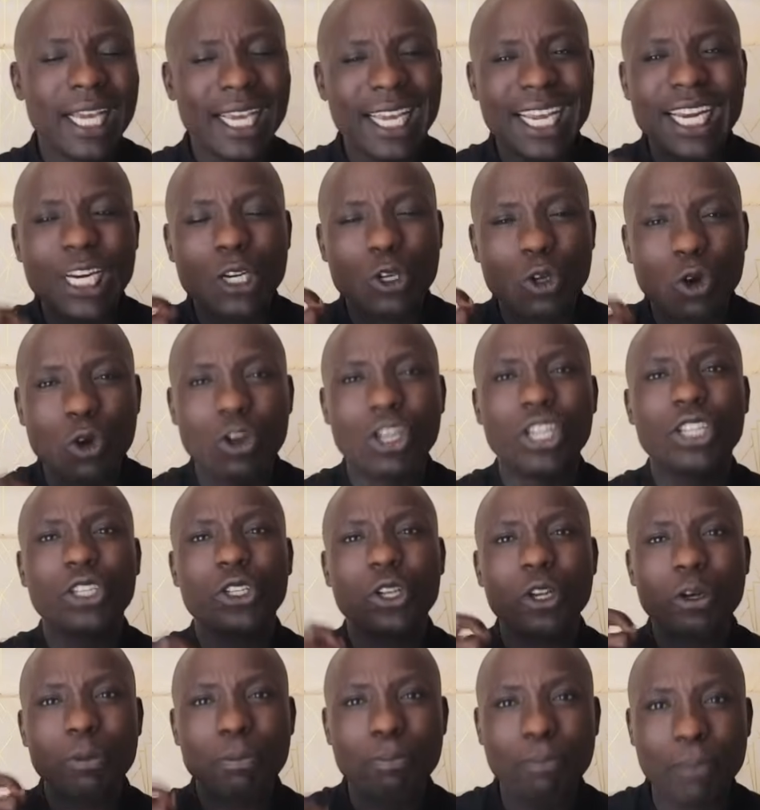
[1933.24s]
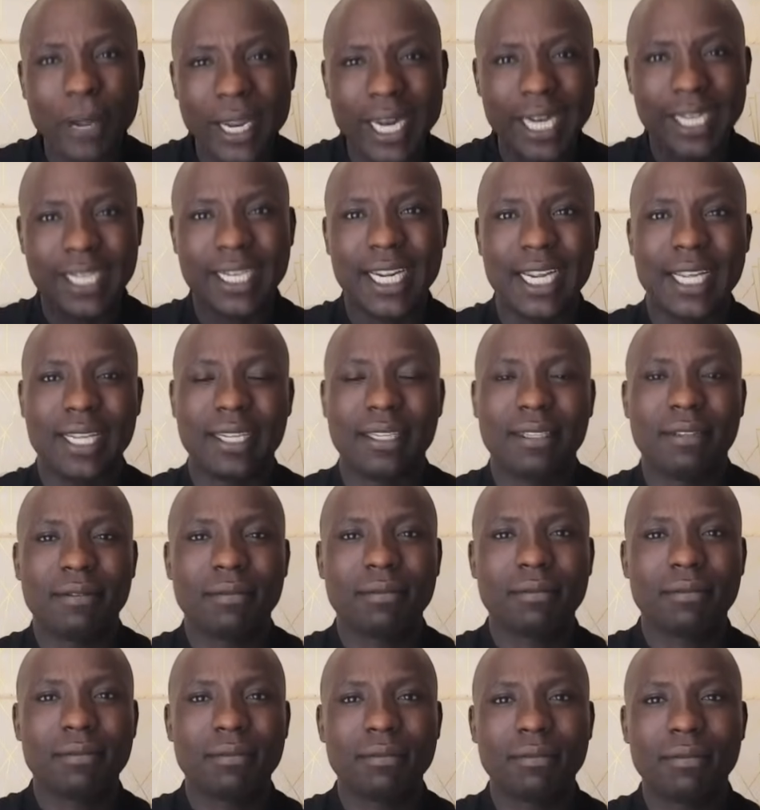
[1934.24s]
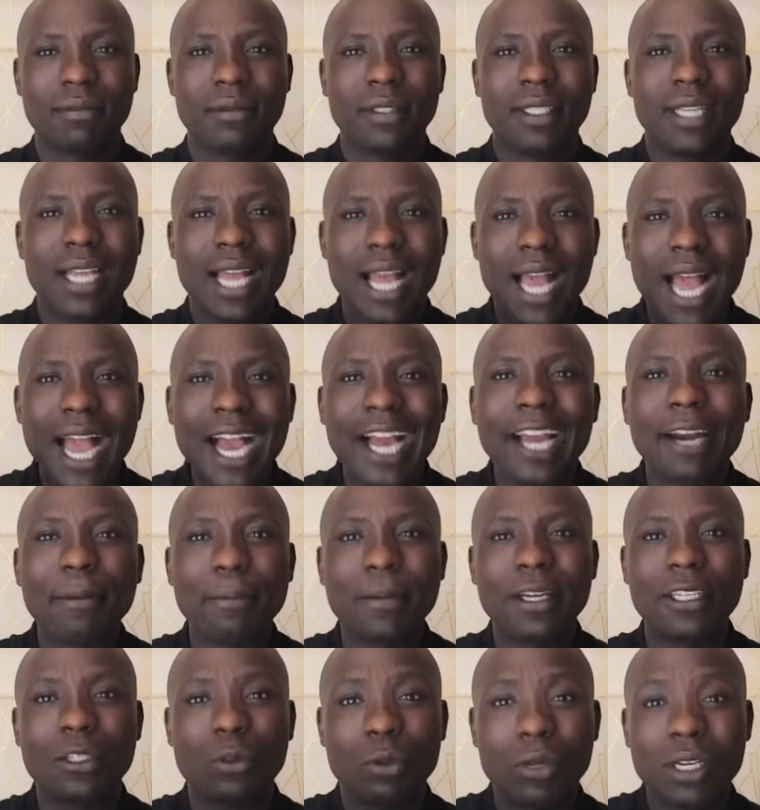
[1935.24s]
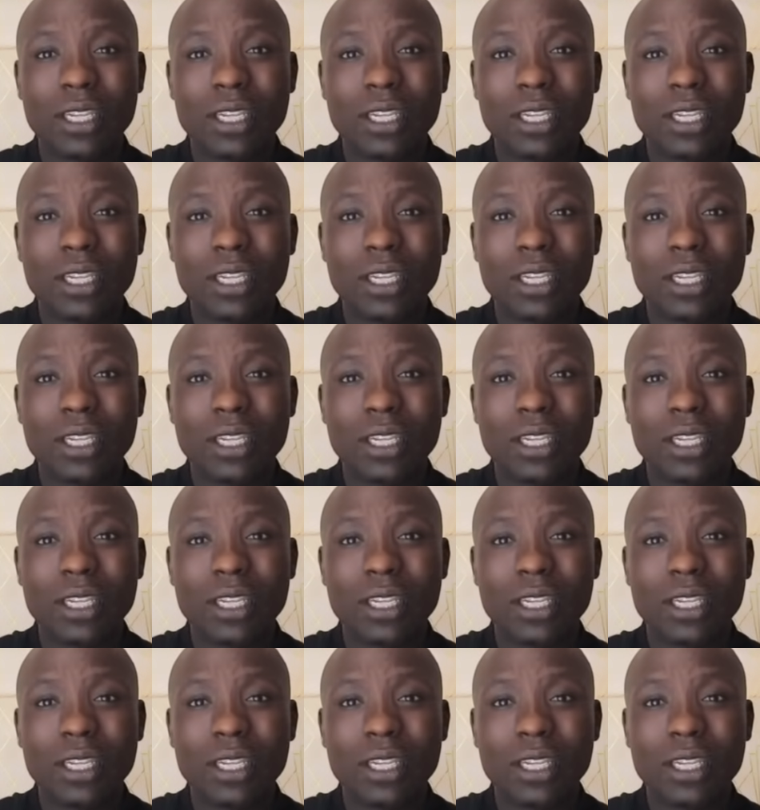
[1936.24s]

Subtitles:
in coalition building agreements